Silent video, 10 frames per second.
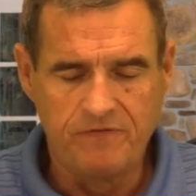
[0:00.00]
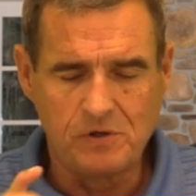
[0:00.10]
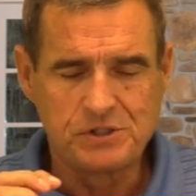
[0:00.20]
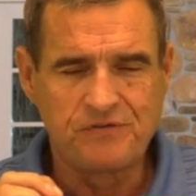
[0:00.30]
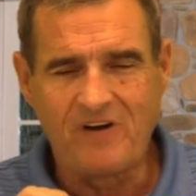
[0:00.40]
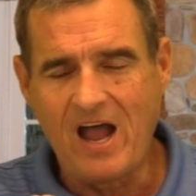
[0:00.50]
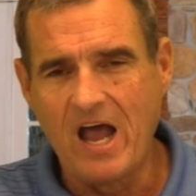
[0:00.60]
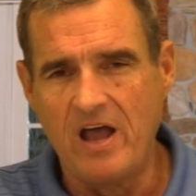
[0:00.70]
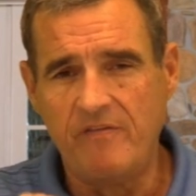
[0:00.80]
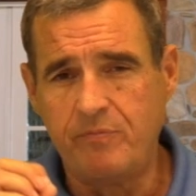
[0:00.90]
verse
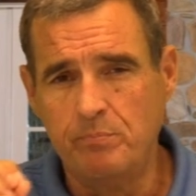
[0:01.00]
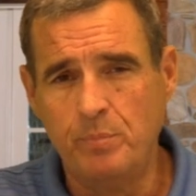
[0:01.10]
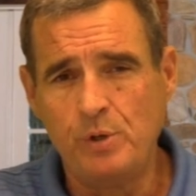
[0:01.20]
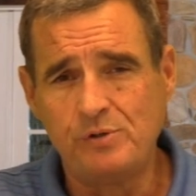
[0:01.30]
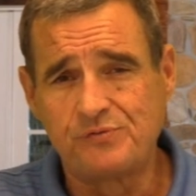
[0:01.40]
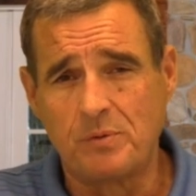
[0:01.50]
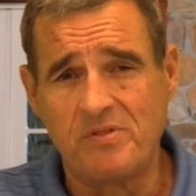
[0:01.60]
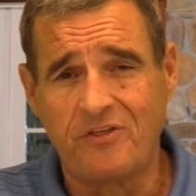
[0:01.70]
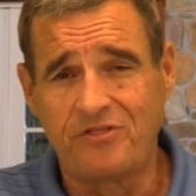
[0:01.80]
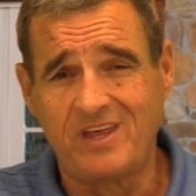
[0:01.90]
5 moves
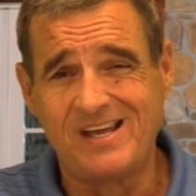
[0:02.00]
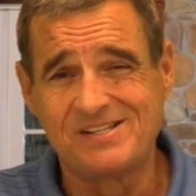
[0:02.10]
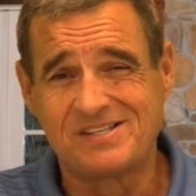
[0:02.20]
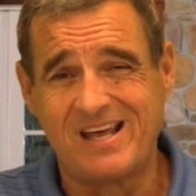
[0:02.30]
from the things